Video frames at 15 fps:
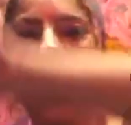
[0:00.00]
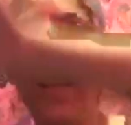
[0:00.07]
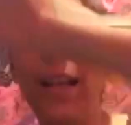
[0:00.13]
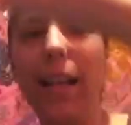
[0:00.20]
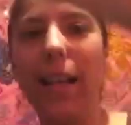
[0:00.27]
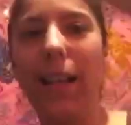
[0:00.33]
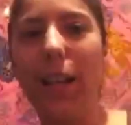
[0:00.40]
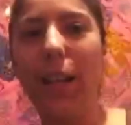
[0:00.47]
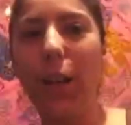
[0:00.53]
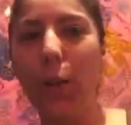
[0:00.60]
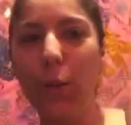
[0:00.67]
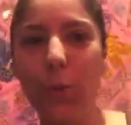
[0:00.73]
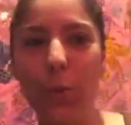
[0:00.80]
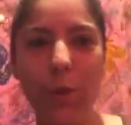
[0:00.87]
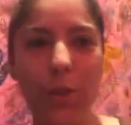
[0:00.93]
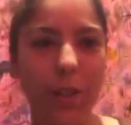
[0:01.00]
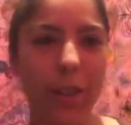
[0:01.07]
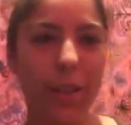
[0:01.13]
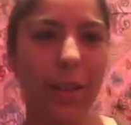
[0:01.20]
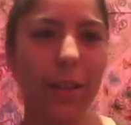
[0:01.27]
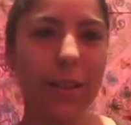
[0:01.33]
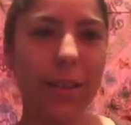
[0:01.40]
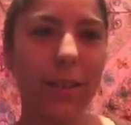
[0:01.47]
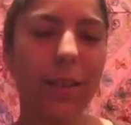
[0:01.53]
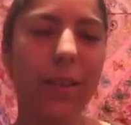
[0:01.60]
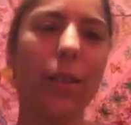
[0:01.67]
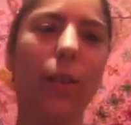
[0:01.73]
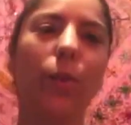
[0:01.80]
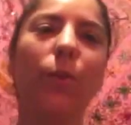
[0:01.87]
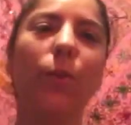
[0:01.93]
Hello, Stardusted
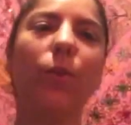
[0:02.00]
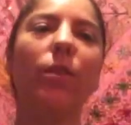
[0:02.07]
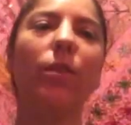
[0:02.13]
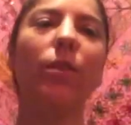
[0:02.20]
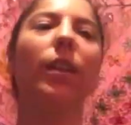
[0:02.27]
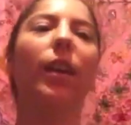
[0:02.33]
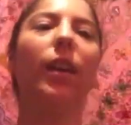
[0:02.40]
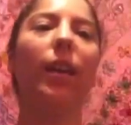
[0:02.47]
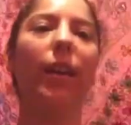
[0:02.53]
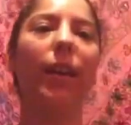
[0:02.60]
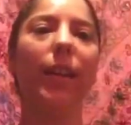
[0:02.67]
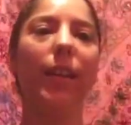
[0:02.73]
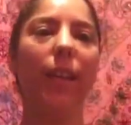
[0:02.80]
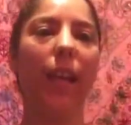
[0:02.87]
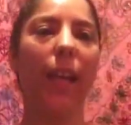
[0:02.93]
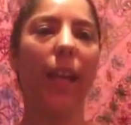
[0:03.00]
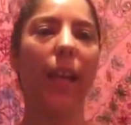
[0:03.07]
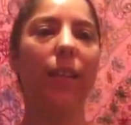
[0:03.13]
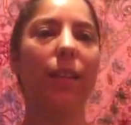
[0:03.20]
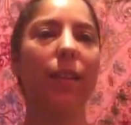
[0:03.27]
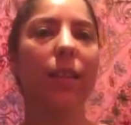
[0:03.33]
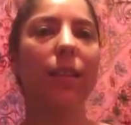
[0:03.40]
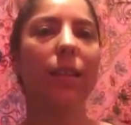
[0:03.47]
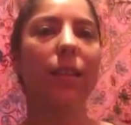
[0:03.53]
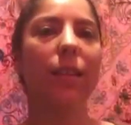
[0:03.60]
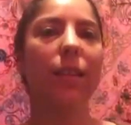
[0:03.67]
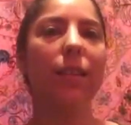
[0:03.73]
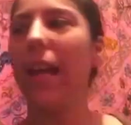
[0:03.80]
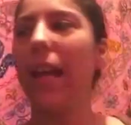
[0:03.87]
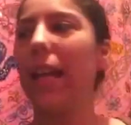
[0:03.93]
Souls. I hate this
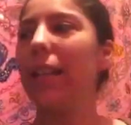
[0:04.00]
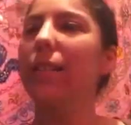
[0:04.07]
light.